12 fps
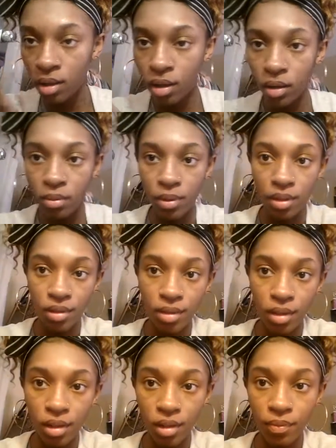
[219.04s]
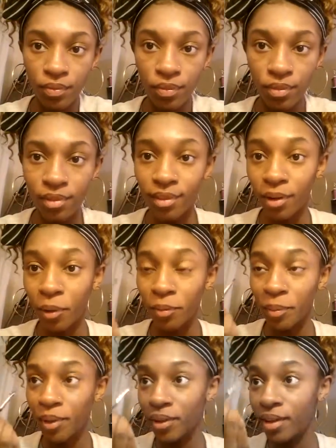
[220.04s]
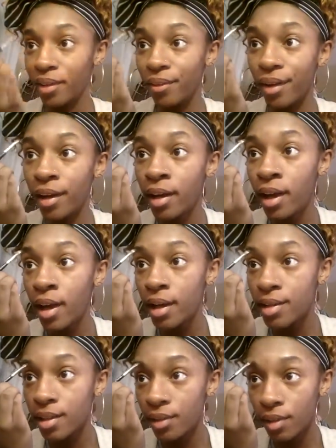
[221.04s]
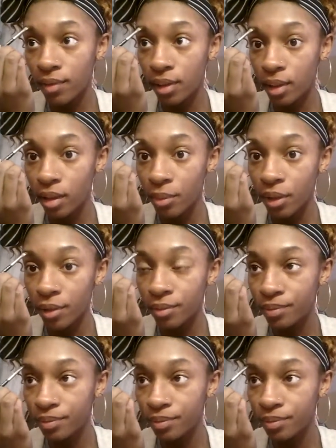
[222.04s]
hope you can see it. Hope the mirror ain't in the way, because I do have to look at a mirror.